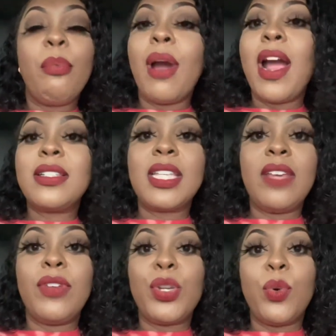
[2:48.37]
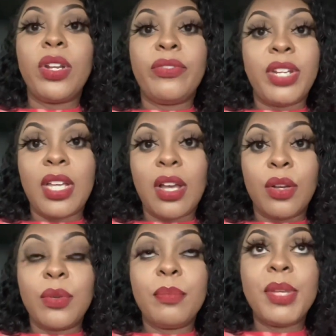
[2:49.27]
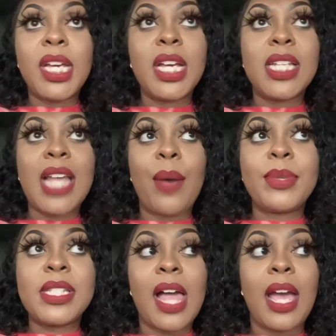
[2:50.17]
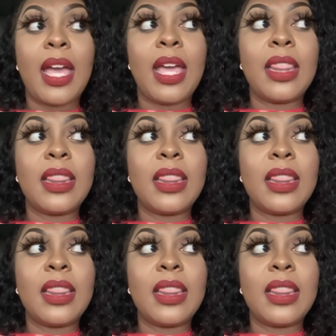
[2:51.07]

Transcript: prior to even doing the video because I was like,